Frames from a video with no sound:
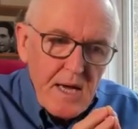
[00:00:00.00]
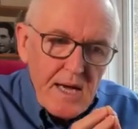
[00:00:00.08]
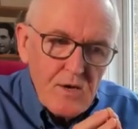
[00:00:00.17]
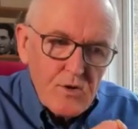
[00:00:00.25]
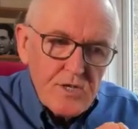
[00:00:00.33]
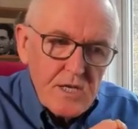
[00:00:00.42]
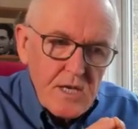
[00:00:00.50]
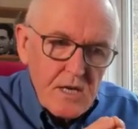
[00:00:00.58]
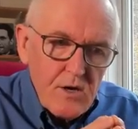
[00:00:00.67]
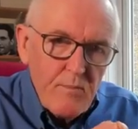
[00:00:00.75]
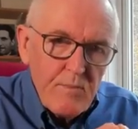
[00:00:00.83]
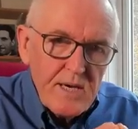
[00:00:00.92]
looked at a
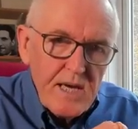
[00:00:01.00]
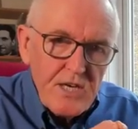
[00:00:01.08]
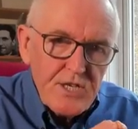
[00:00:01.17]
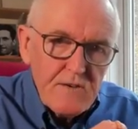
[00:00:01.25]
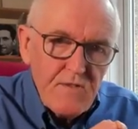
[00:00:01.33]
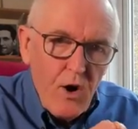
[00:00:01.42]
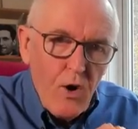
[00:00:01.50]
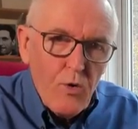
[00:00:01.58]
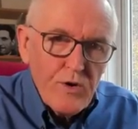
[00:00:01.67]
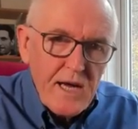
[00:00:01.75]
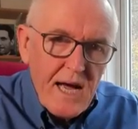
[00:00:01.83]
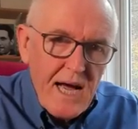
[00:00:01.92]
combination of
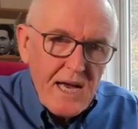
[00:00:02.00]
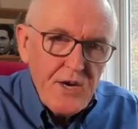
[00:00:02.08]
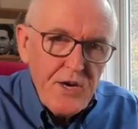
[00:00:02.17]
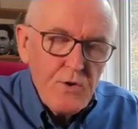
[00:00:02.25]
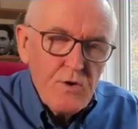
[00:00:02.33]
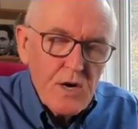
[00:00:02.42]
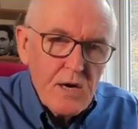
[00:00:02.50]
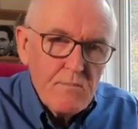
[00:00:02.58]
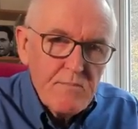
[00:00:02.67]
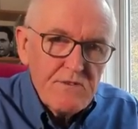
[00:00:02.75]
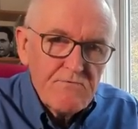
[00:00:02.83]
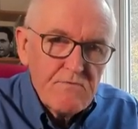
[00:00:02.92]
older and newer
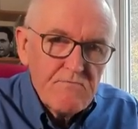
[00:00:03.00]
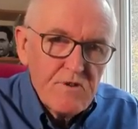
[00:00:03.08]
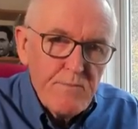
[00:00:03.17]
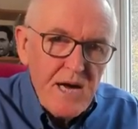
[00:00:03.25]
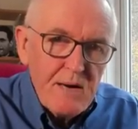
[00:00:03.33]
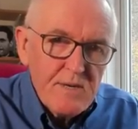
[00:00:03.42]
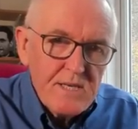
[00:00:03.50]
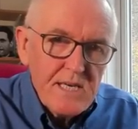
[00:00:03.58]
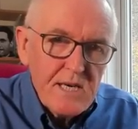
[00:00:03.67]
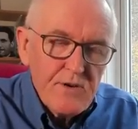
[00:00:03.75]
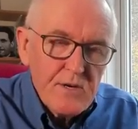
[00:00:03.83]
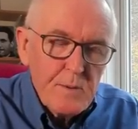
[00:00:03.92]
repair
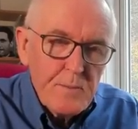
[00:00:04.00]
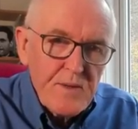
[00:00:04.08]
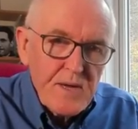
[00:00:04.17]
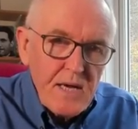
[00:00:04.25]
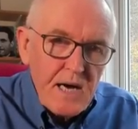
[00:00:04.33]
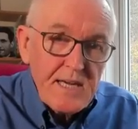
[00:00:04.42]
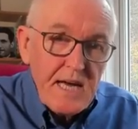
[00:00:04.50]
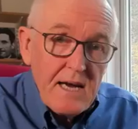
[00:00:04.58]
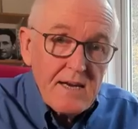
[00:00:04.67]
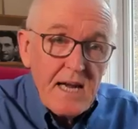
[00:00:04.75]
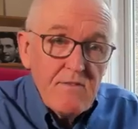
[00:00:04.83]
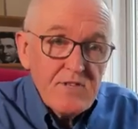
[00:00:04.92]
material and
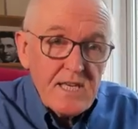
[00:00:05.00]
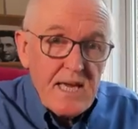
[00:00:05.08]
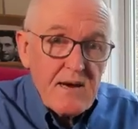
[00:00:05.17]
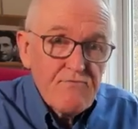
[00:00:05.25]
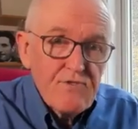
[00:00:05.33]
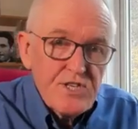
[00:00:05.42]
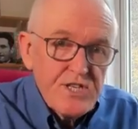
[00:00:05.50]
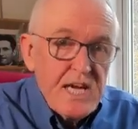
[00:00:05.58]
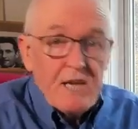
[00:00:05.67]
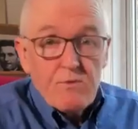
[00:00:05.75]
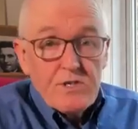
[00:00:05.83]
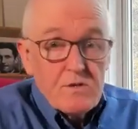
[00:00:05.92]
gave us an average
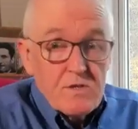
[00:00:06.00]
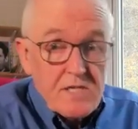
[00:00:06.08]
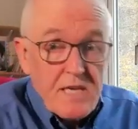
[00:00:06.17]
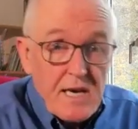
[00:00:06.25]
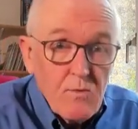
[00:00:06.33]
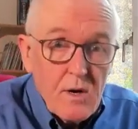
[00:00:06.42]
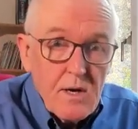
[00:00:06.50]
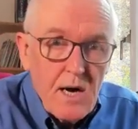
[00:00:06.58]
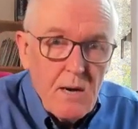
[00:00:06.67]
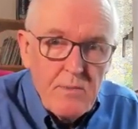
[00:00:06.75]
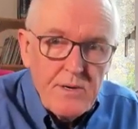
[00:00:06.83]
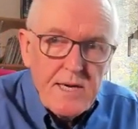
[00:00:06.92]
date, which is exactly what
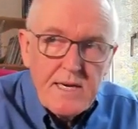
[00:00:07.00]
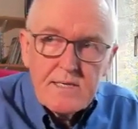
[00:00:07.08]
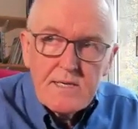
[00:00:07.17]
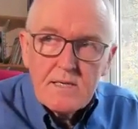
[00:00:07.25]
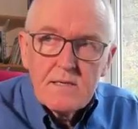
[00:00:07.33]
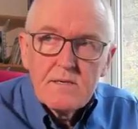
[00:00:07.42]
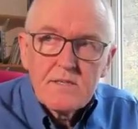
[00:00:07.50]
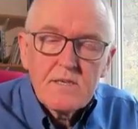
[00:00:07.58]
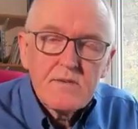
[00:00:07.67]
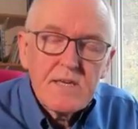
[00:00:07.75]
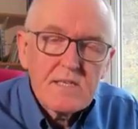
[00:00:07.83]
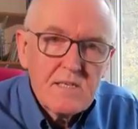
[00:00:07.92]
carbon dating does. So
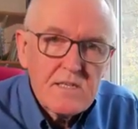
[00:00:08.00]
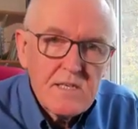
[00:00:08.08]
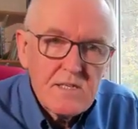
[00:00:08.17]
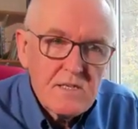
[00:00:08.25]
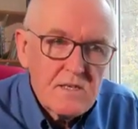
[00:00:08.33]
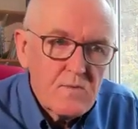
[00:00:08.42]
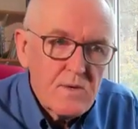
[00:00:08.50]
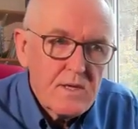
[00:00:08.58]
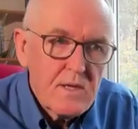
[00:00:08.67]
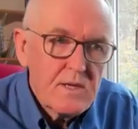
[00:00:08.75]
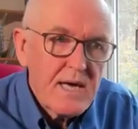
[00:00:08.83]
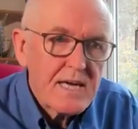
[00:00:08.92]
that's consistent with
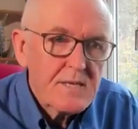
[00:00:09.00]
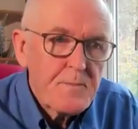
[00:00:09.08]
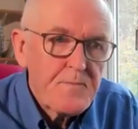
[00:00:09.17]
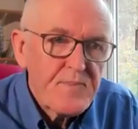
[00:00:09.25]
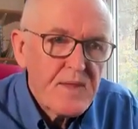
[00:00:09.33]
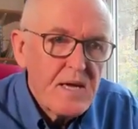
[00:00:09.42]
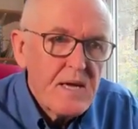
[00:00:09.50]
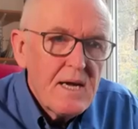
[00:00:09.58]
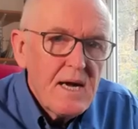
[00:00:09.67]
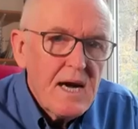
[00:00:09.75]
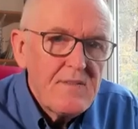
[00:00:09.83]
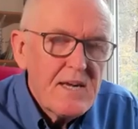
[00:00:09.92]
that.
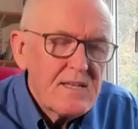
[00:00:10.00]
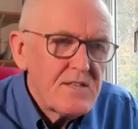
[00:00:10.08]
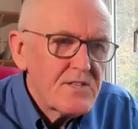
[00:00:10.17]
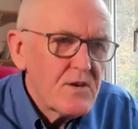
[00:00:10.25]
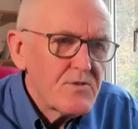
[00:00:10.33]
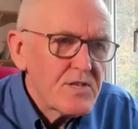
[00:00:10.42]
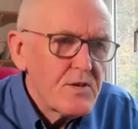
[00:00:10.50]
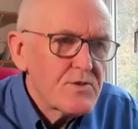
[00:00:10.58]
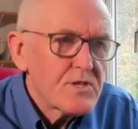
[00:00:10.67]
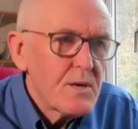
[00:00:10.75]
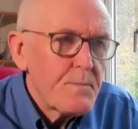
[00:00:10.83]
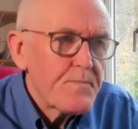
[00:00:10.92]
And then there's also
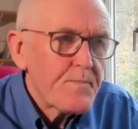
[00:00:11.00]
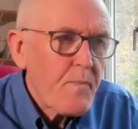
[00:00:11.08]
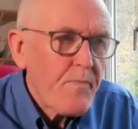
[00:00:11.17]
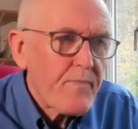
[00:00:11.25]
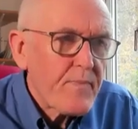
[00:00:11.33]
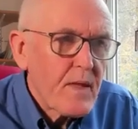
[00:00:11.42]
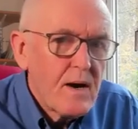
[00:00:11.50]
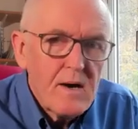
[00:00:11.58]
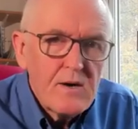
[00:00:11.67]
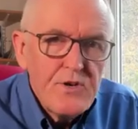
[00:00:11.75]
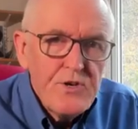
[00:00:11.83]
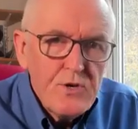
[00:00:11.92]
some
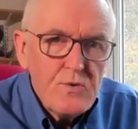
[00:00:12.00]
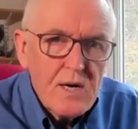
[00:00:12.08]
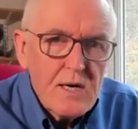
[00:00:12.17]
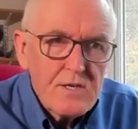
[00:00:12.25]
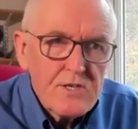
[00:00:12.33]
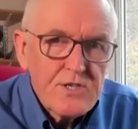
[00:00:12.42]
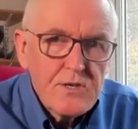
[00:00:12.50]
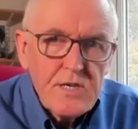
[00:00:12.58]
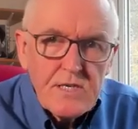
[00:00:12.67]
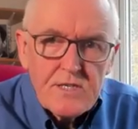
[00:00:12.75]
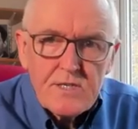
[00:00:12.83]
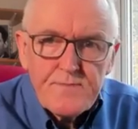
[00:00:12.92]
newer
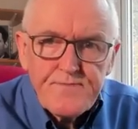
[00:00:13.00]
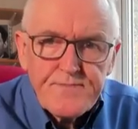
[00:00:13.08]
studies.